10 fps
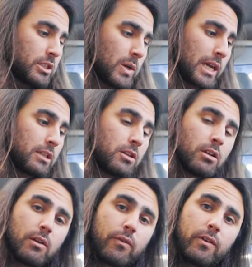So I can
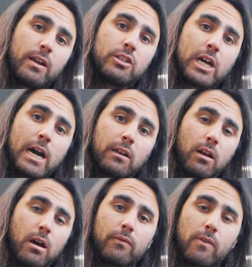turn the fridge on and
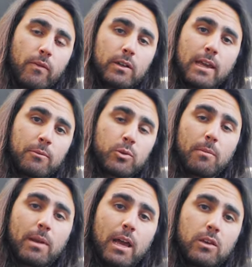off for times where
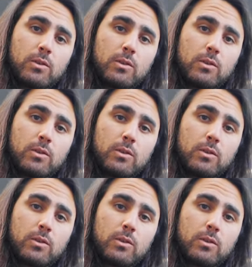I'm not